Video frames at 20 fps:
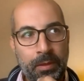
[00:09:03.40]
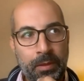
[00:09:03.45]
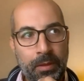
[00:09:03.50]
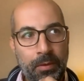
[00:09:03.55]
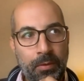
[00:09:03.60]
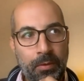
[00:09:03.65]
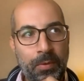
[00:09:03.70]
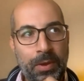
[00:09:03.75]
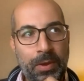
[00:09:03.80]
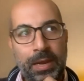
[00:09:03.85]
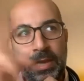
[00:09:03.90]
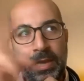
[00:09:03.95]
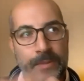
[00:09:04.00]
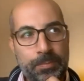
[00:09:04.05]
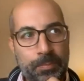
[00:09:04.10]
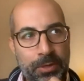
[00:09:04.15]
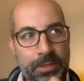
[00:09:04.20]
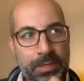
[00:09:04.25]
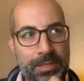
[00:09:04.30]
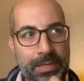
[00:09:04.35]
one last
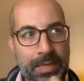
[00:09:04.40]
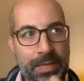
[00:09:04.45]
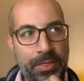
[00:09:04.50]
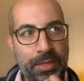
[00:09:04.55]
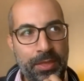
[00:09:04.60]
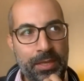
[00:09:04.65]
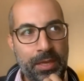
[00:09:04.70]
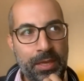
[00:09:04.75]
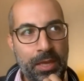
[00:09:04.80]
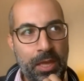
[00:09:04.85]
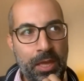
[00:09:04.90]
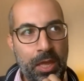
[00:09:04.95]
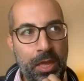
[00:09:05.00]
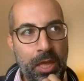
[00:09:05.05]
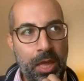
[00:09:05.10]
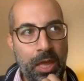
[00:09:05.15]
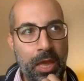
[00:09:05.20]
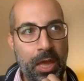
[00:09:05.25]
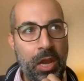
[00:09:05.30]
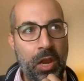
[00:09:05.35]
point is I think
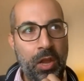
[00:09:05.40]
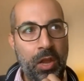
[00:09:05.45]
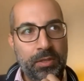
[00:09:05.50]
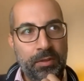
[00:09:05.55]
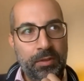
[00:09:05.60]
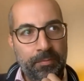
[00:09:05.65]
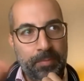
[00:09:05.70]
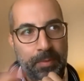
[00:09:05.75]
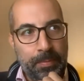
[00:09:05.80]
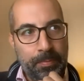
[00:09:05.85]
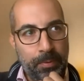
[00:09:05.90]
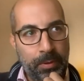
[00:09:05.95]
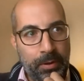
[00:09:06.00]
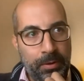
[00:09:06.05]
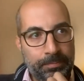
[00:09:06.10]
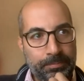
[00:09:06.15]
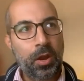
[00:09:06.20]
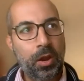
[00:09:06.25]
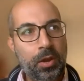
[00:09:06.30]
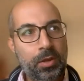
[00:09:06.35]
a lot of people
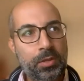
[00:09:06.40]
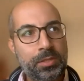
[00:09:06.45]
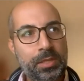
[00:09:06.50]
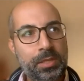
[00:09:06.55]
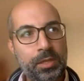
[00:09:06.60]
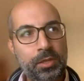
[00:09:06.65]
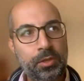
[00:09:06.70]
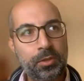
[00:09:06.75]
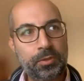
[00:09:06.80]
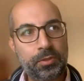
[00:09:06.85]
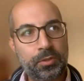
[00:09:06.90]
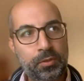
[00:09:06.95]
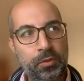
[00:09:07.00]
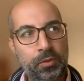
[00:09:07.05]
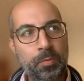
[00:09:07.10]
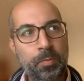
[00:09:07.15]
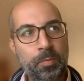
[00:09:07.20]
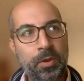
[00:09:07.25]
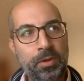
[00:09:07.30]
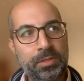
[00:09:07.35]
are still
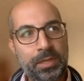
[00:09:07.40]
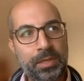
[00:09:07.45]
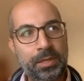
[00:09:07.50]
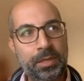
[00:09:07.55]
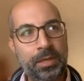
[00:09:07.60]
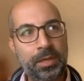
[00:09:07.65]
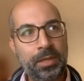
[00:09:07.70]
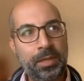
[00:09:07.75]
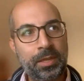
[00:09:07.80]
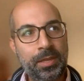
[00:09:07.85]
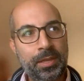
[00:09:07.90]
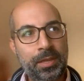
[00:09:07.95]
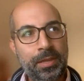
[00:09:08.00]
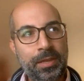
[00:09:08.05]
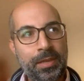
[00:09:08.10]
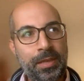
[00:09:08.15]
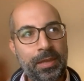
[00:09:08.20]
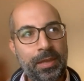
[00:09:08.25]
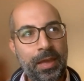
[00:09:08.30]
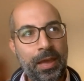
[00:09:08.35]
consumers, and
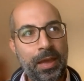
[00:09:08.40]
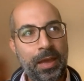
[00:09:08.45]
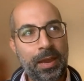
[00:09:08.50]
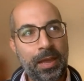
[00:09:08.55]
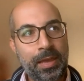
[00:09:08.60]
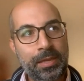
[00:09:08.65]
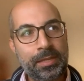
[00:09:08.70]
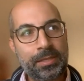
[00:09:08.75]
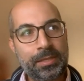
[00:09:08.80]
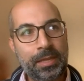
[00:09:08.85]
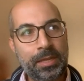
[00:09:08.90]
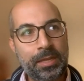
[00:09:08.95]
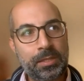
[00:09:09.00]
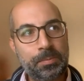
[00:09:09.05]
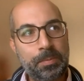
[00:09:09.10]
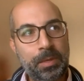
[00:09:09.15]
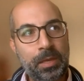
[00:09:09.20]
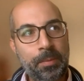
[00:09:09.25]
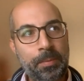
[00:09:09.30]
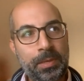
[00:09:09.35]
I like it that it's
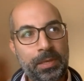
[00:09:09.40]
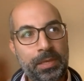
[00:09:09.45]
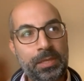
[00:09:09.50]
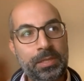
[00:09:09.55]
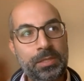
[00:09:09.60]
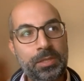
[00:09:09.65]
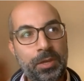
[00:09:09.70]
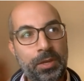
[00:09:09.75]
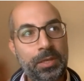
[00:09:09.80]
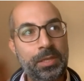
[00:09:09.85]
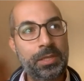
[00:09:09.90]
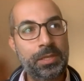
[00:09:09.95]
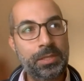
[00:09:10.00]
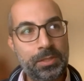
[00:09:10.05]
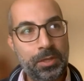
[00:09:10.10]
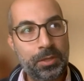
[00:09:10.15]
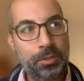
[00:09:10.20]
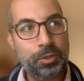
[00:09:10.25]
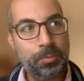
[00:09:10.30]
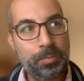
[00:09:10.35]
becoming easier and
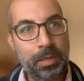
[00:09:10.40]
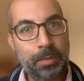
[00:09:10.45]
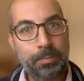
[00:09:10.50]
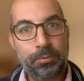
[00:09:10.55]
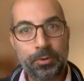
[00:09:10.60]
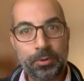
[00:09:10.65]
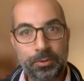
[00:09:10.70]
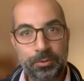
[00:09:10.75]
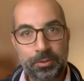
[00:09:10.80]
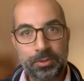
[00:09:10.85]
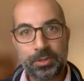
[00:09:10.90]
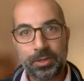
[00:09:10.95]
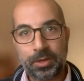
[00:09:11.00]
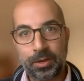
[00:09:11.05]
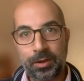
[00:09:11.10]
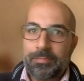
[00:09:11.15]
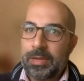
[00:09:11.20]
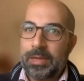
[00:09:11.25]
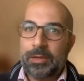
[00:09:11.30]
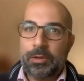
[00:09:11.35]
easier to be a
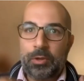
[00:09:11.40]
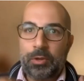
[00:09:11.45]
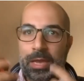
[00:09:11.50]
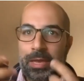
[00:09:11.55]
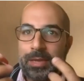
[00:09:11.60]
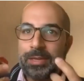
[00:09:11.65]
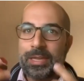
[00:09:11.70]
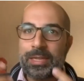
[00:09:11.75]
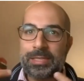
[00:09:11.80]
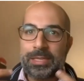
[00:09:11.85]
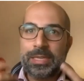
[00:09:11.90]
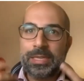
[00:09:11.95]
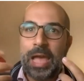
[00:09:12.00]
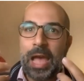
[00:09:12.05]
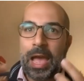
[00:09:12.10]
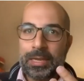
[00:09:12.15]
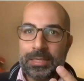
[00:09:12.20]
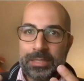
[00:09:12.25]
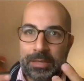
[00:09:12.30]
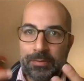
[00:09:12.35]
producer. Getting
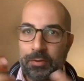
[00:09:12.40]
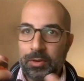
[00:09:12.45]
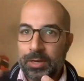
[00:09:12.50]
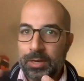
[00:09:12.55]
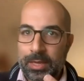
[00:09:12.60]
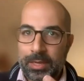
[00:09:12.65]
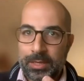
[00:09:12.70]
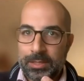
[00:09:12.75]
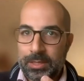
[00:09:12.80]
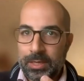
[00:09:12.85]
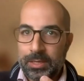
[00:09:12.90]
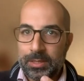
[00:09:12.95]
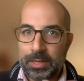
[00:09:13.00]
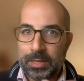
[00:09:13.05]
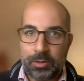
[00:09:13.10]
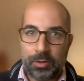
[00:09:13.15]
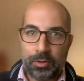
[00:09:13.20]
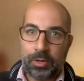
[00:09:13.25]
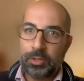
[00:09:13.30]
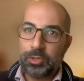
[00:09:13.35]
active on LinkedIn, then
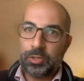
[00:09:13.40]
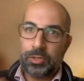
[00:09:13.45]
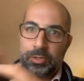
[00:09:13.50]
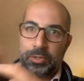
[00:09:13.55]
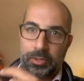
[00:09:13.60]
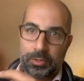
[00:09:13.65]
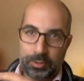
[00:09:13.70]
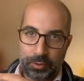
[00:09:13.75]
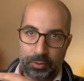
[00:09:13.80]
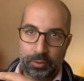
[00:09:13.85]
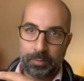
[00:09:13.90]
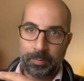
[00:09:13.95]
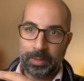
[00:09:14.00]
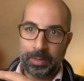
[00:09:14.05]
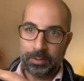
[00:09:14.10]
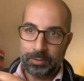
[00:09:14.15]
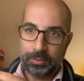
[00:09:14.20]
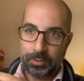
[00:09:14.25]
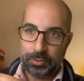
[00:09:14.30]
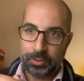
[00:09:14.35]
you're not just consuming
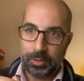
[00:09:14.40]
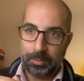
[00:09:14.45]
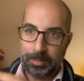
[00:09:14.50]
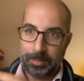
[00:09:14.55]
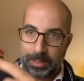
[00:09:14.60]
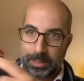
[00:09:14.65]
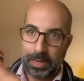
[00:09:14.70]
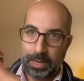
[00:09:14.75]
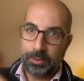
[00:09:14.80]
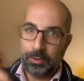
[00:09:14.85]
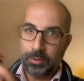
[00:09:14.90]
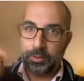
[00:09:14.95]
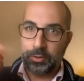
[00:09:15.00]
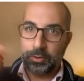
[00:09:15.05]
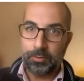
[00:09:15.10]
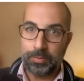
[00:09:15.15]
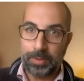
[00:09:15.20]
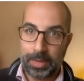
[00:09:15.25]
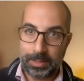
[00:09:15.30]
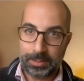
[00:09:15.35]
social media, you're
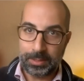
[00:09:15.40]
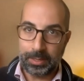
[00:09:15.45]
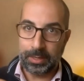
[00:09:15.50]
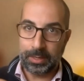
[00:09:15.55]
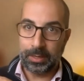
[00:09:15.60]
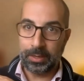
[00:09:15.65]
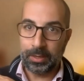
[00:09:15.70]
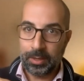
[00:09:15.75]
creating.